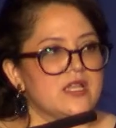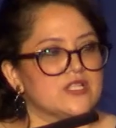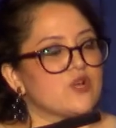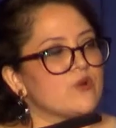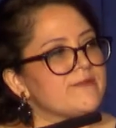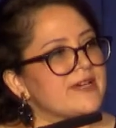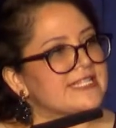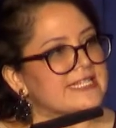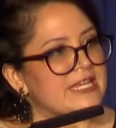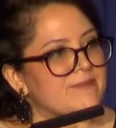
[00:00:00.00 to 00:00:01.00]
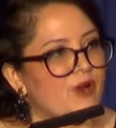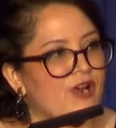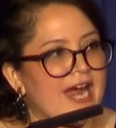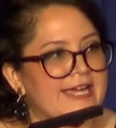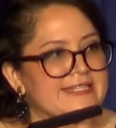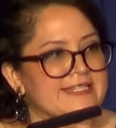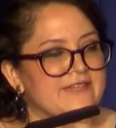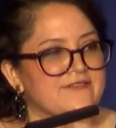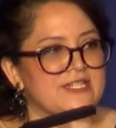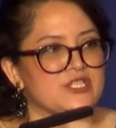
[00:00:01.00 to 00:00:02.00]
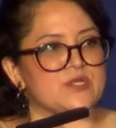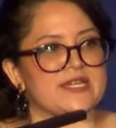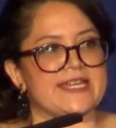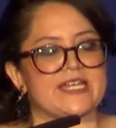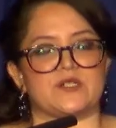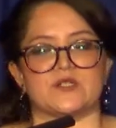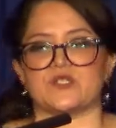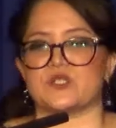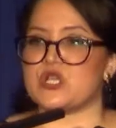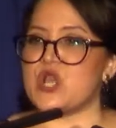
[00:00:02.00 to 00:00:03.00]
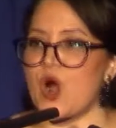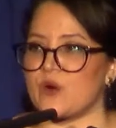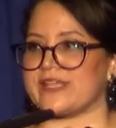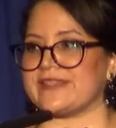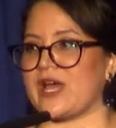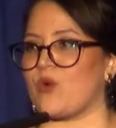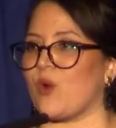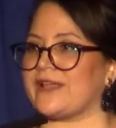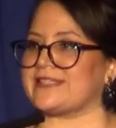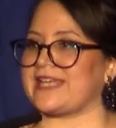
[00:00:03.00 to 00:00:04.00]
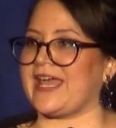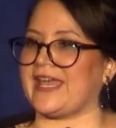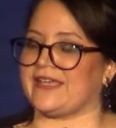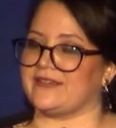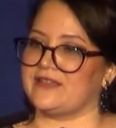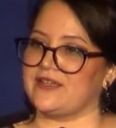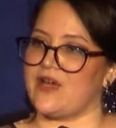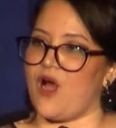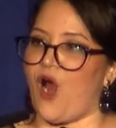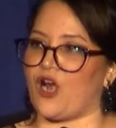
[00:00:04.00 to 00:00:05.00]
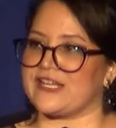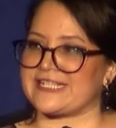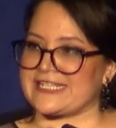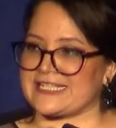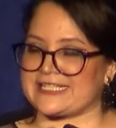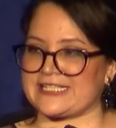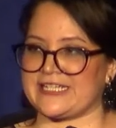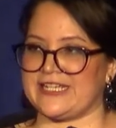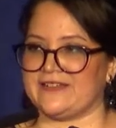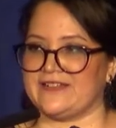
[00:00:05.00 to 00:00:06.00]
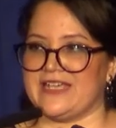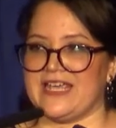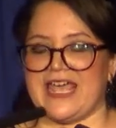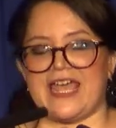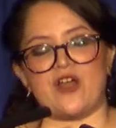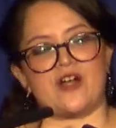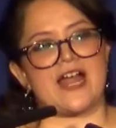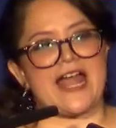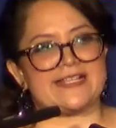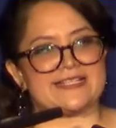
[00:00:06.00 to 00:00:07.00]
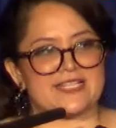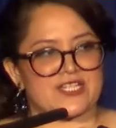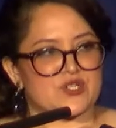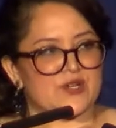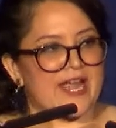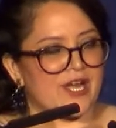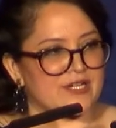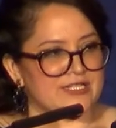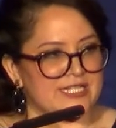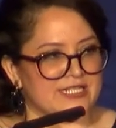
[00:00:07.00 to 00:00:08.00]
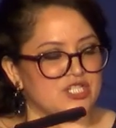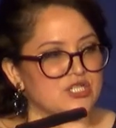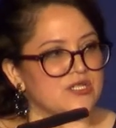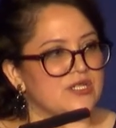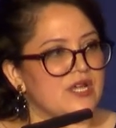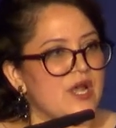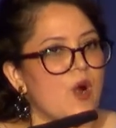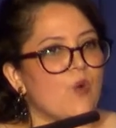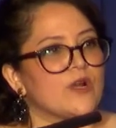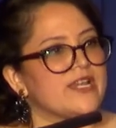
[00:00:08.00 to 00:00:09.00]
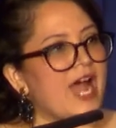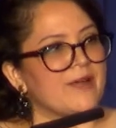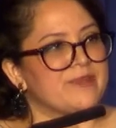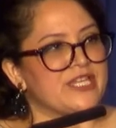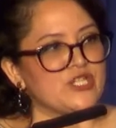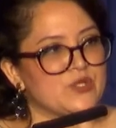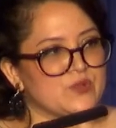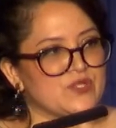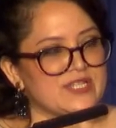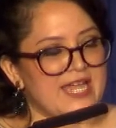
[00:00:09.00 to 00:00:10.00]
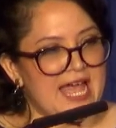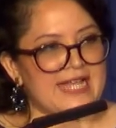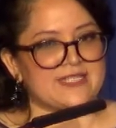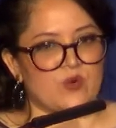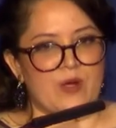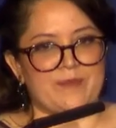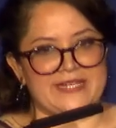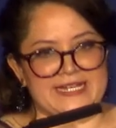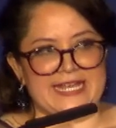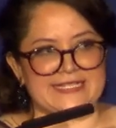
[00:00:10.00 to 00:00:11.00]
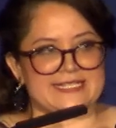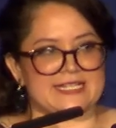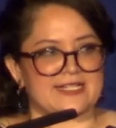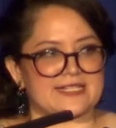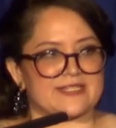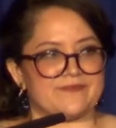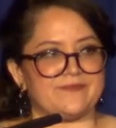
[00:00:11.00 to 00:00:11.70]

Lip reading: So we must keep our eyes lifted to the hills, knowing that one day our ethnicity and our ancestral heritage will not be used as a weapon against us.